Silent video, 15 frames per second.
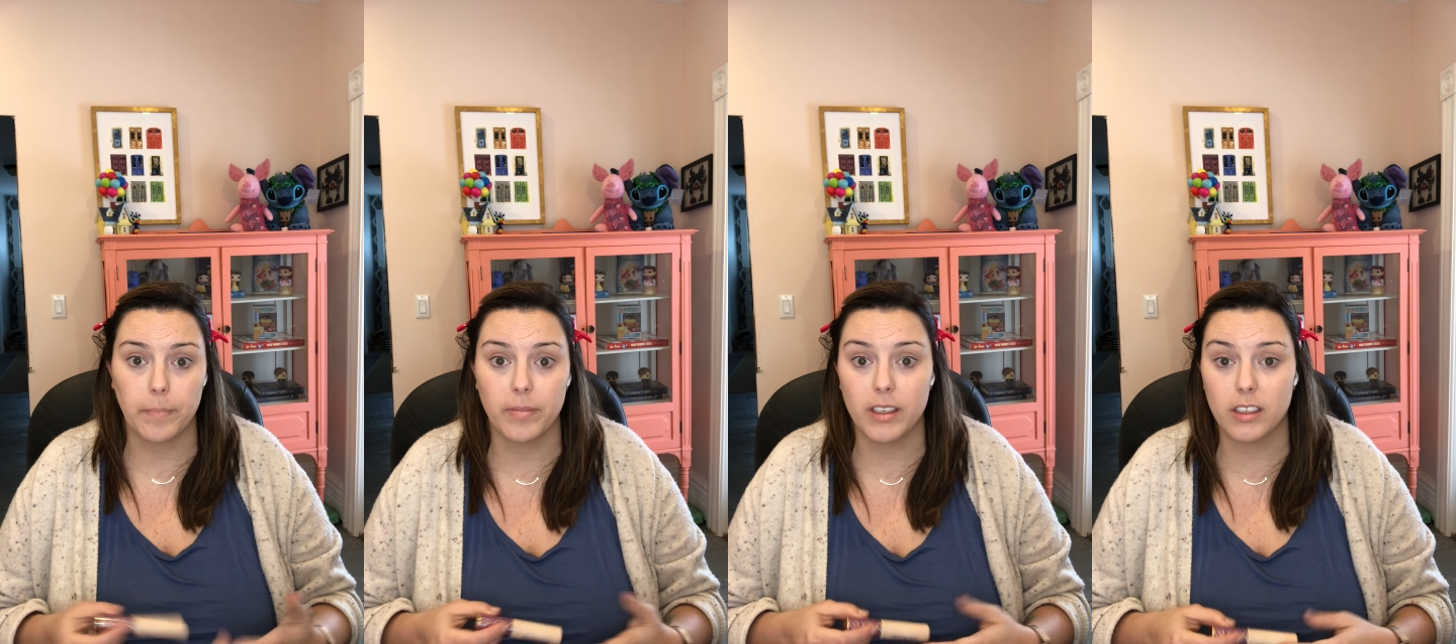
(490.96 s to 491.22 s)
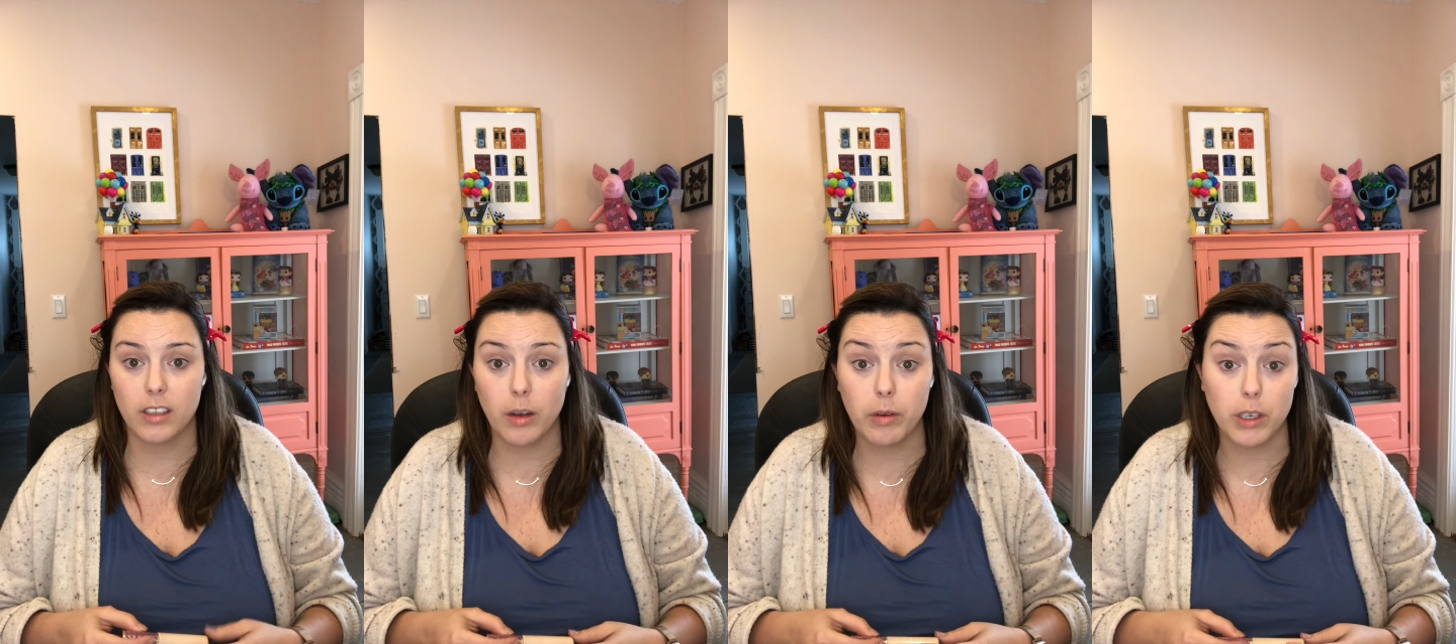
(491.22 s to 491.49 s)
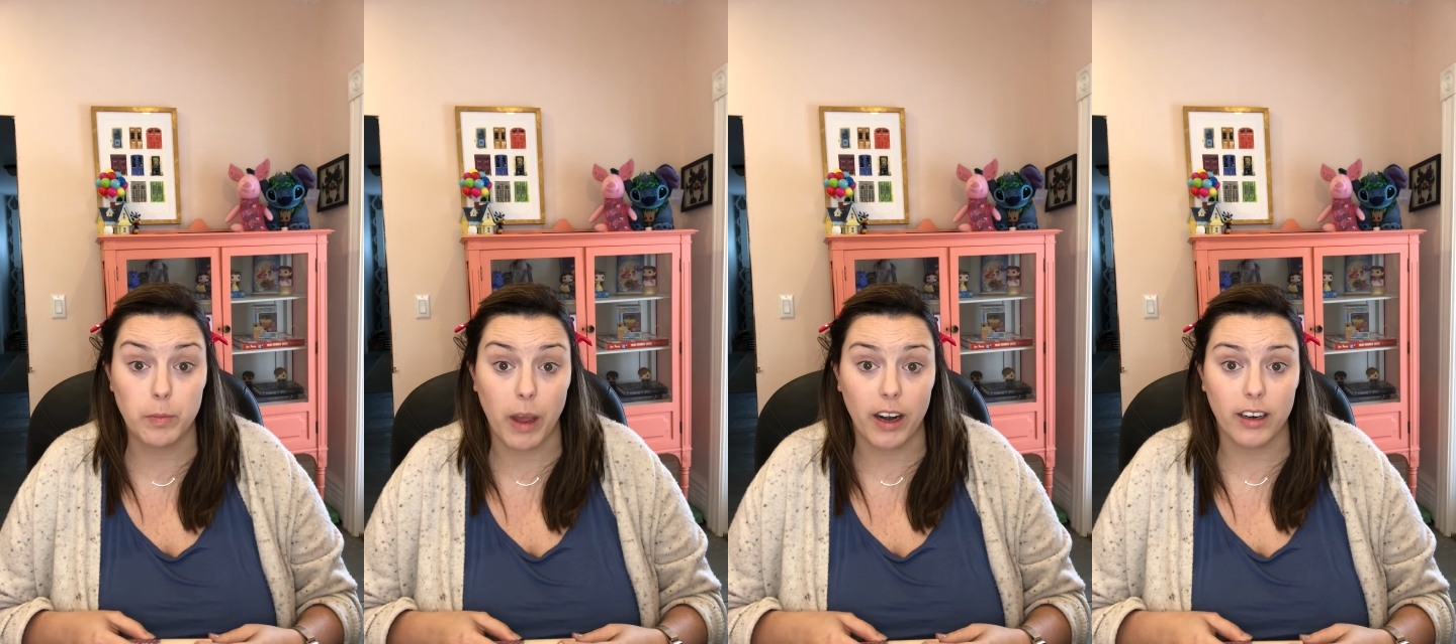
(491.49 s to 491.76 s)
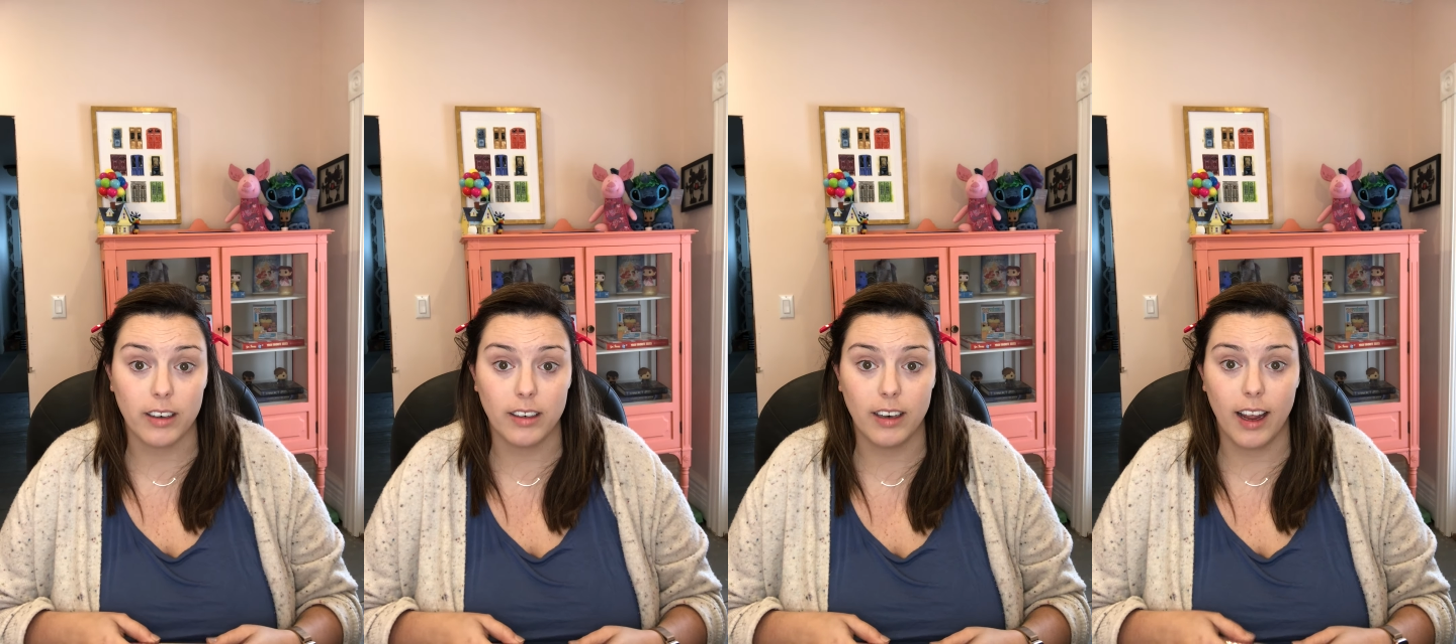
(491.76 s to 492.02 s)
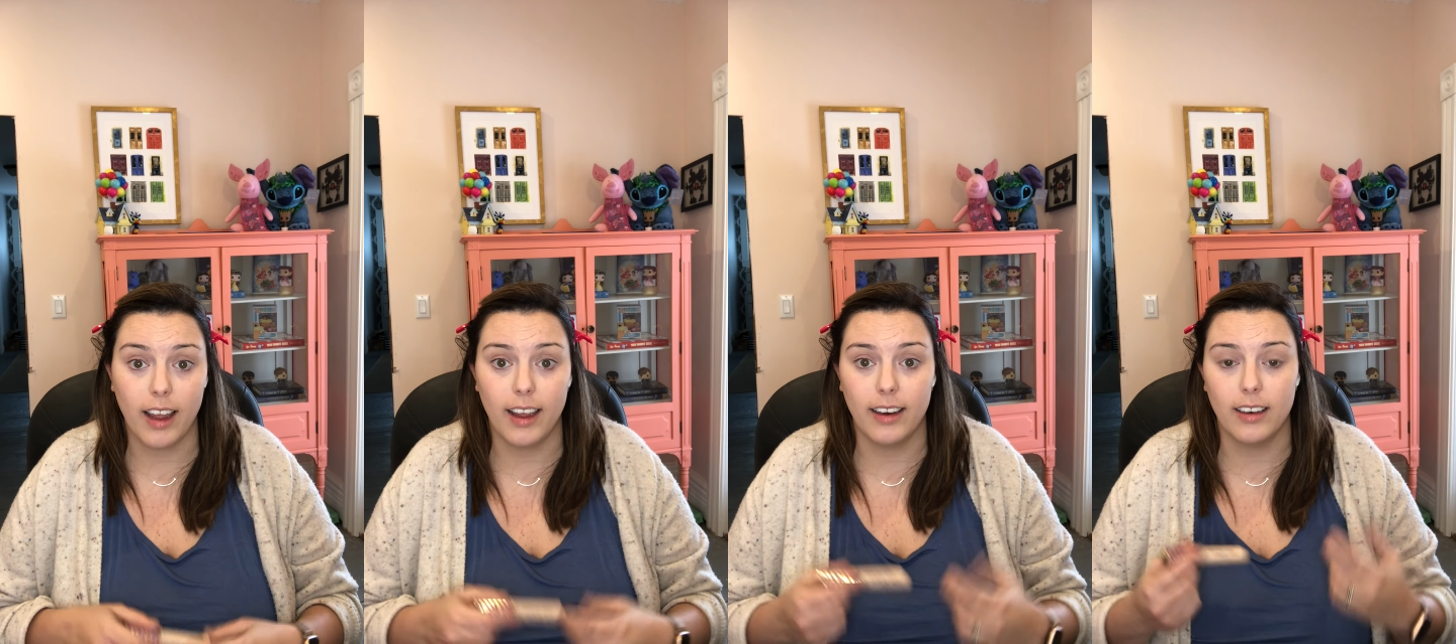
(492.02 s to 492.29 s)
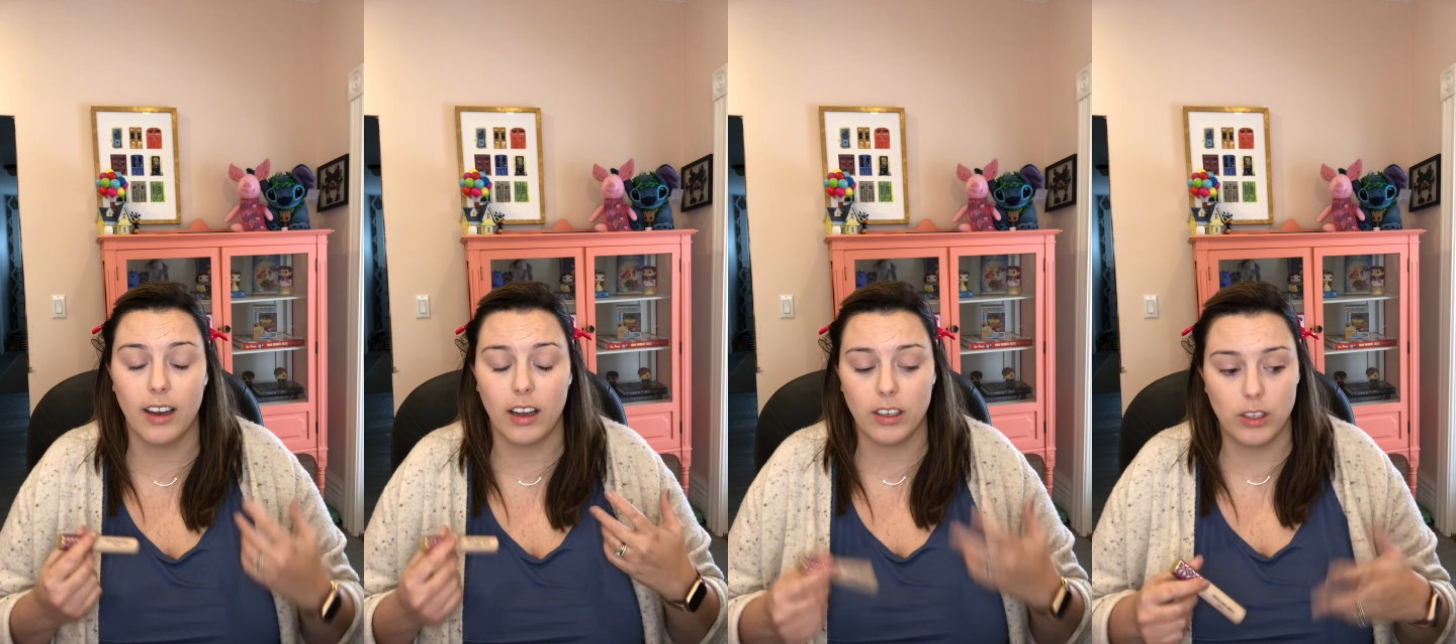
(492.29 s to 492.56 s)
so much better, and
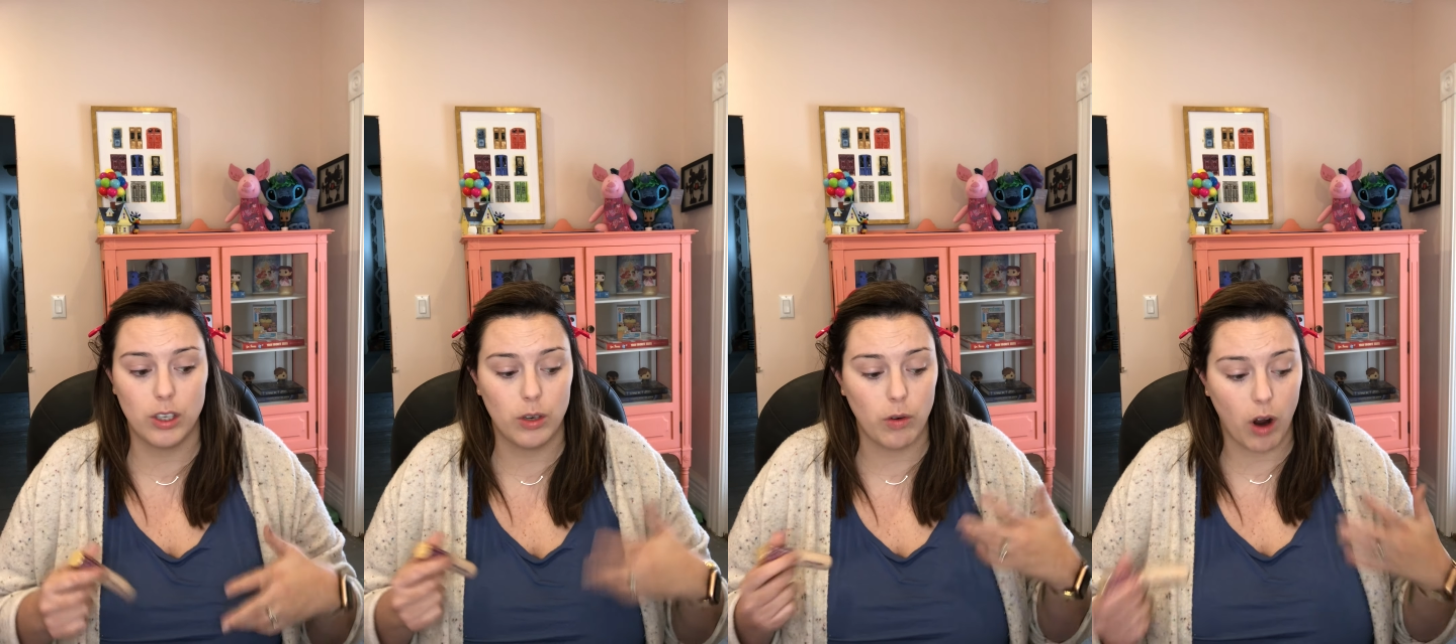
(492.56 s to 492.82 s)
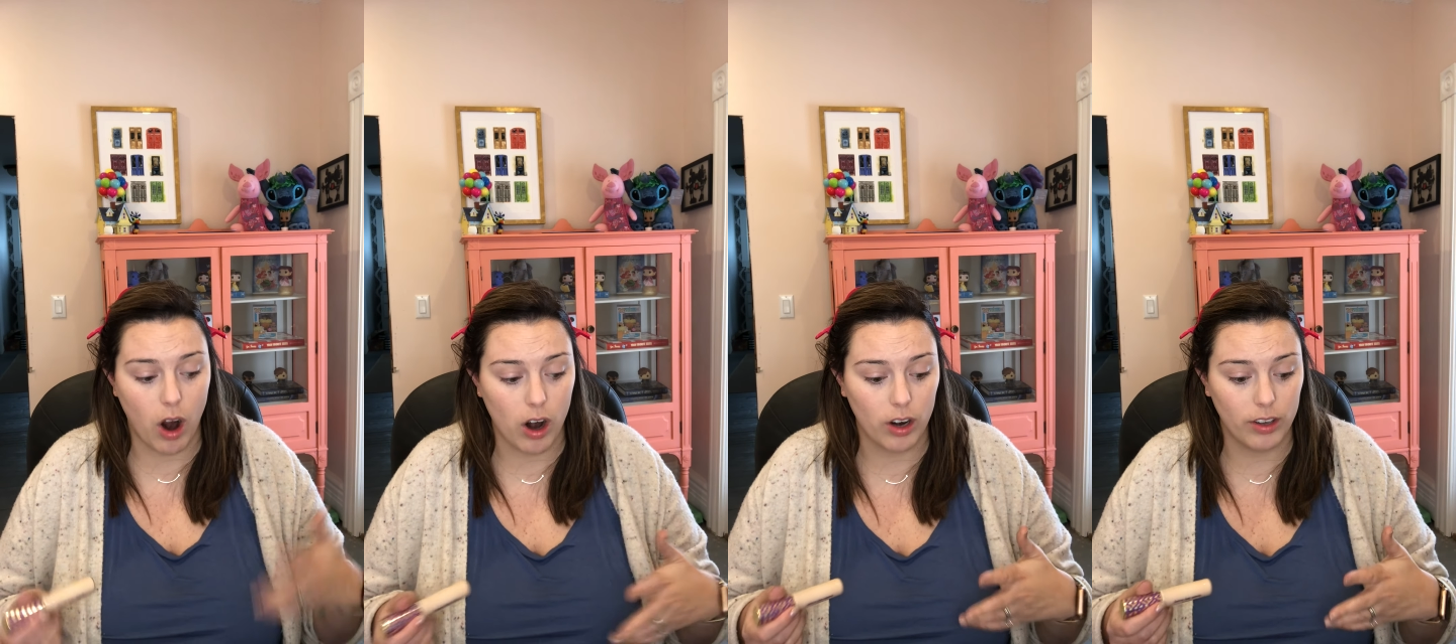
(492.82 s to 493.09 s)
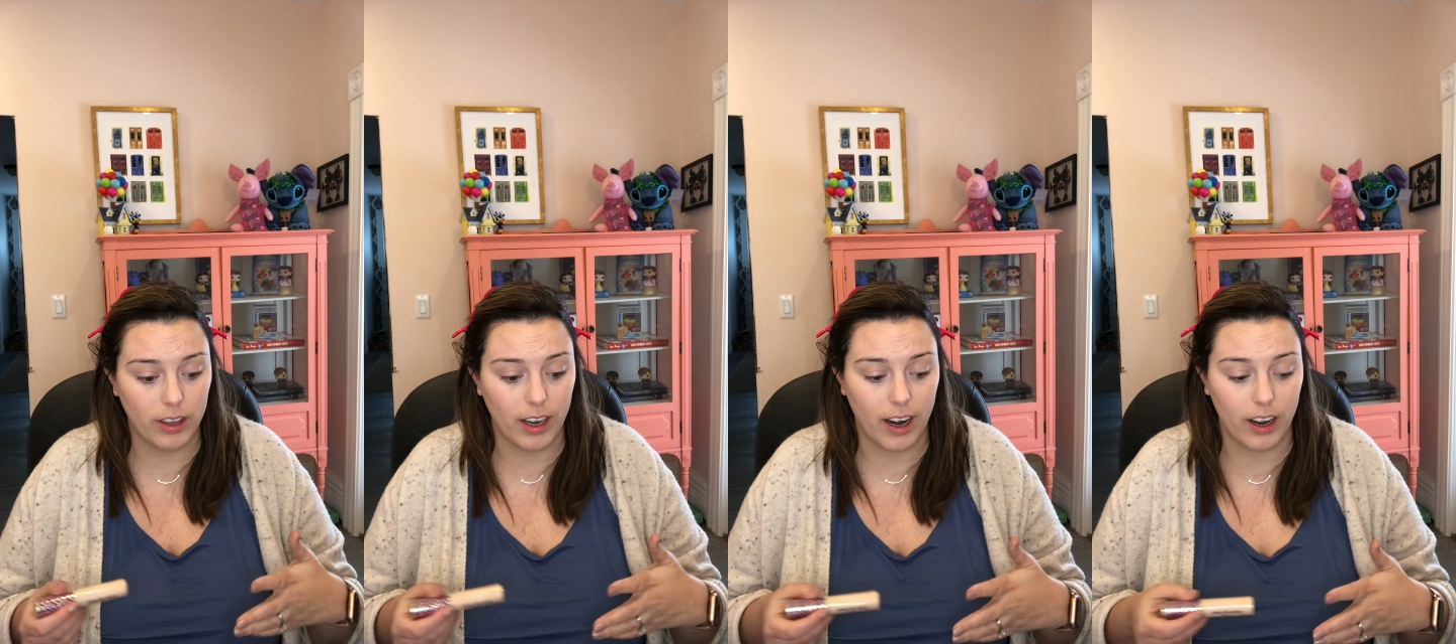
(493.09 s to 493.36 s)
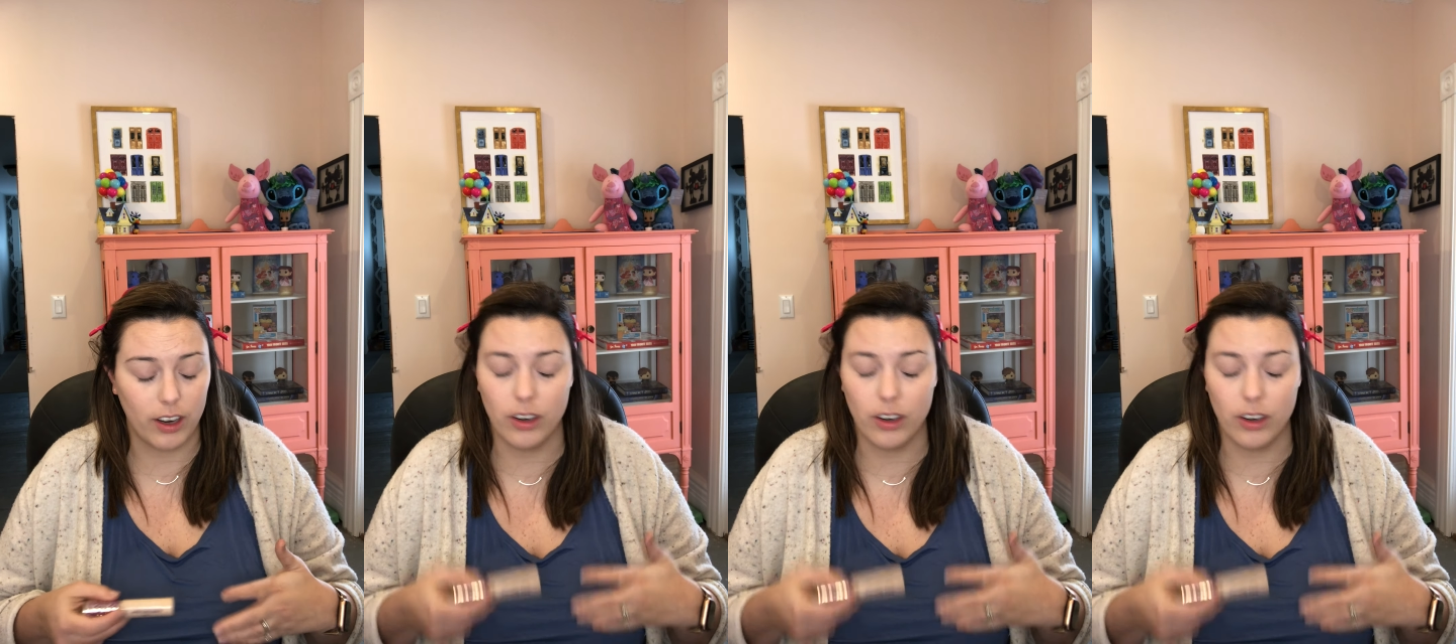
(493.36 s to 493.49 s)
not too hard that I